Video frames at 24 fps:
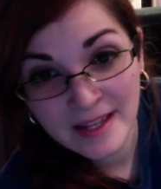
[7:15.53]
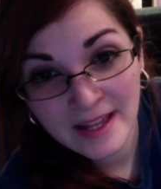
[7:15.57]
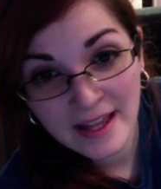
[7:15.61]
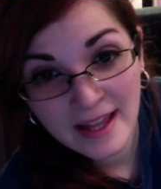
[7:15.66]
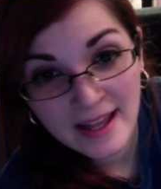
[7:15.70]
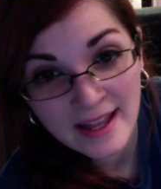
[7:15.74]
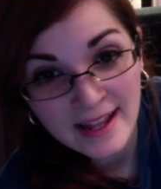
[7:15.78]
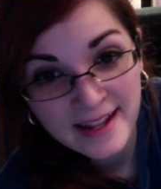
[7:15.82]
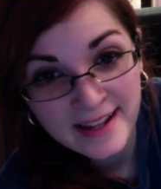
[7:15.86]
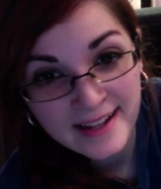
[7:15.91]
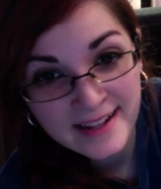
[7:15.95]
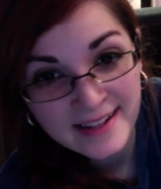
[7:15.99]

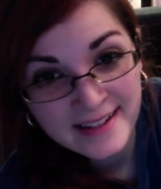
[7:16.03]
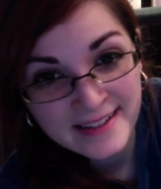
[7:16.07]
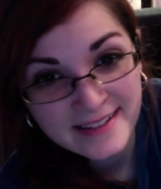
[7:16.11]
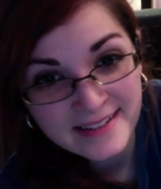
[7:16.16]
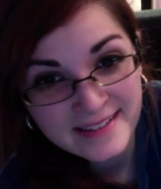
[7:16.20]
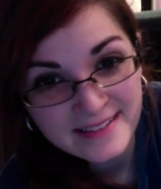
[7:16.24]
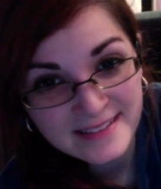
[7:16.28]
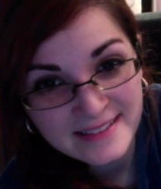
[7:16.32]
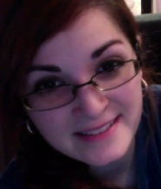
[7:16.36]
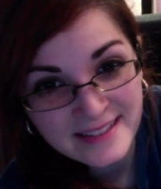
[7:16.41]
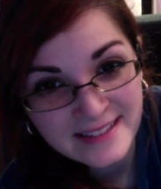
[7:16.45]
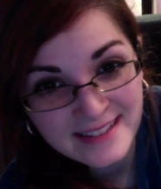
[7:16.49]

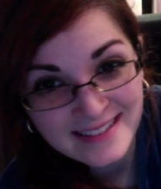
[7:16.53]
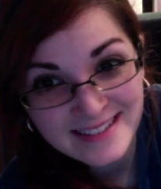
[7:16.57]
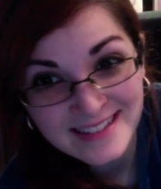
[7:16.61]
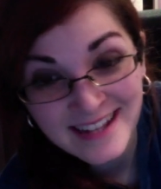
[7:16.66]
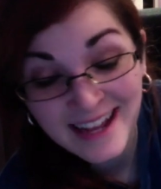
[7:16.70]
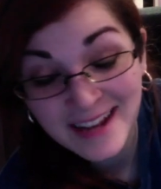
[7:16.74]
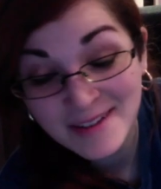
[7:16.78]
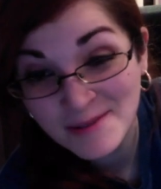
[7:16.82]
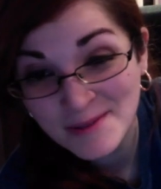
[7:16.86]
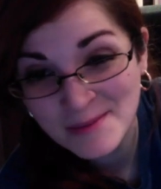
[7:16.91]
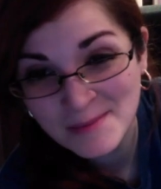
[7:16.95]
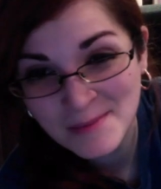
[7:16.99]
and see,
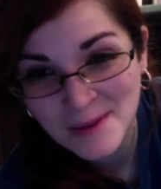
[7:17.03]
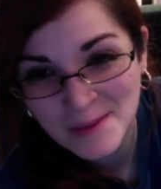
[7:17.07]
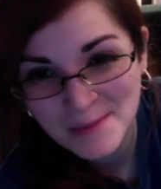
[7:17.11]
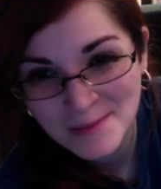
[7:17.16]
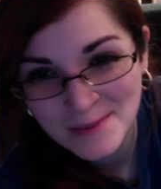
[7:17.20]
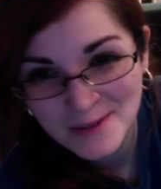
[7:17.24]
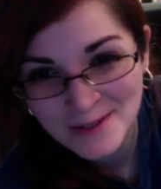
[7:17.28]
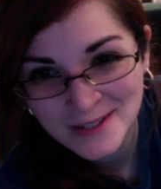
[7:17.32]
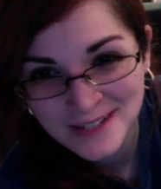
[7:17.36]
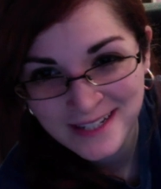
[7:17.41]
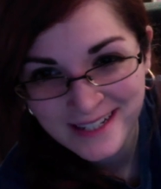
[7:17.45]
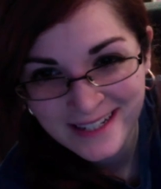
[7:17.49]
I
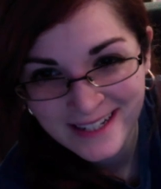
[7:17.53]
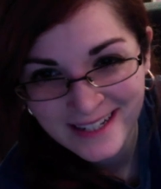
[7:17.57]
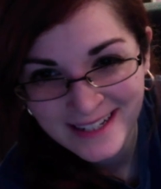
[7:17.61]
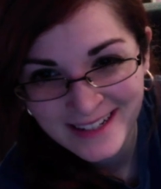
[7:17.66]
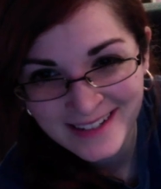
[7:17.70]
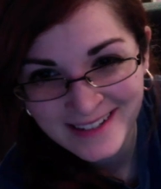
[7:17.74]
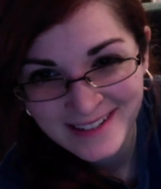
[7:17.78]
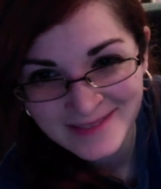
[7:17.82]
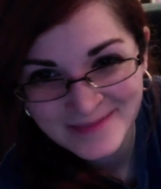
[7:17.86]
remembered it now.